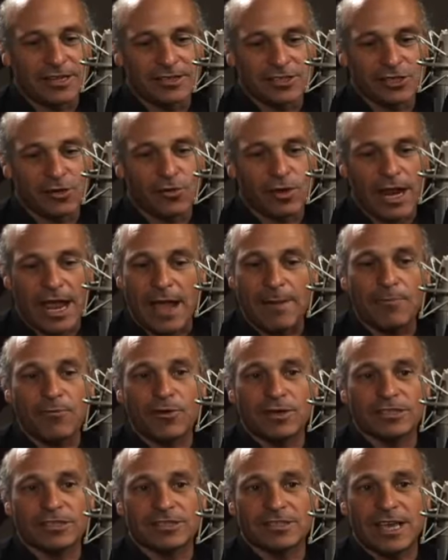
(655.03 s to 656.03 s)
And so what
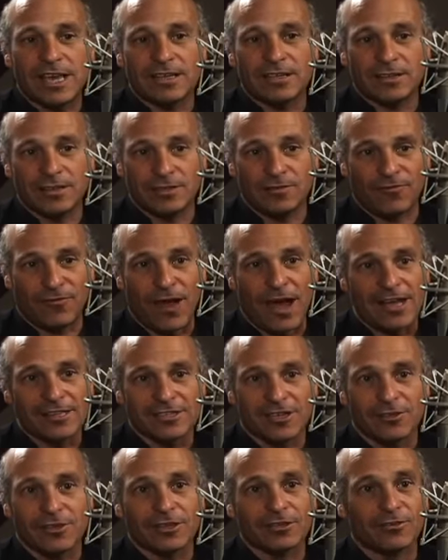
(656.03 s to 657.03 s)
happened was is that
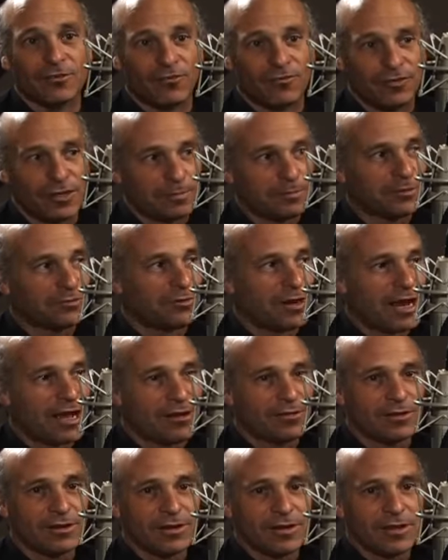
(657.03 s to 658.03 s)
Faisal then flipped
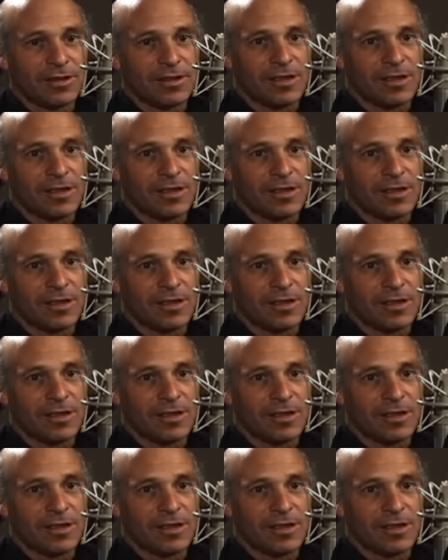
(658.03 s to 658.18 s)
around